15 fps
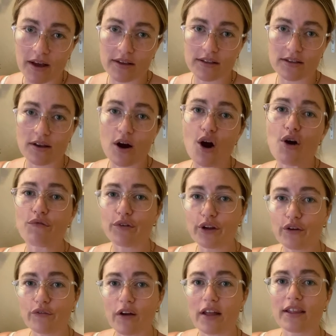us.
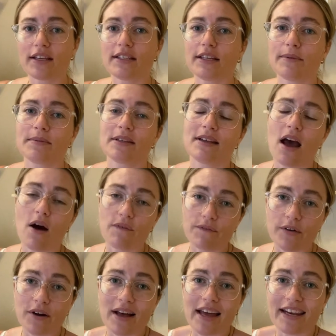Hopefully you found these tips
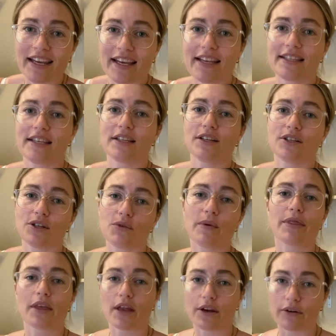helpful and easy to do
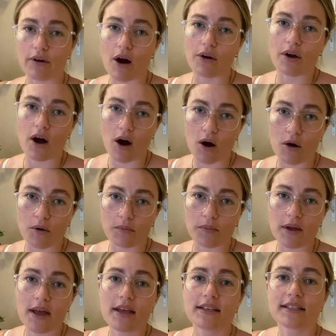within your own
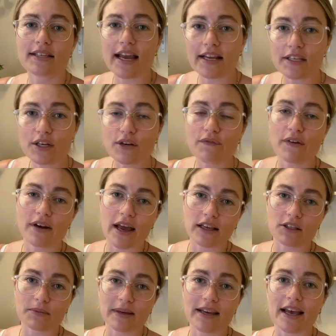home. Stay tuned for
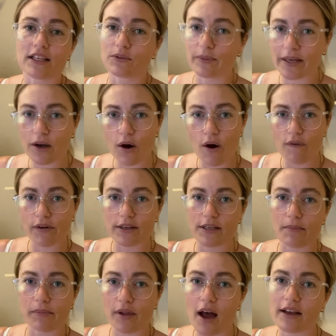next week as we go over
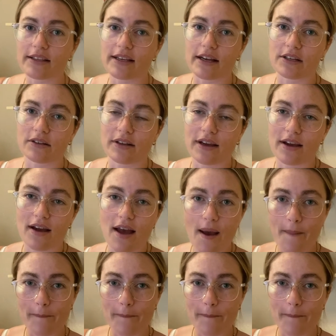some block scheduling.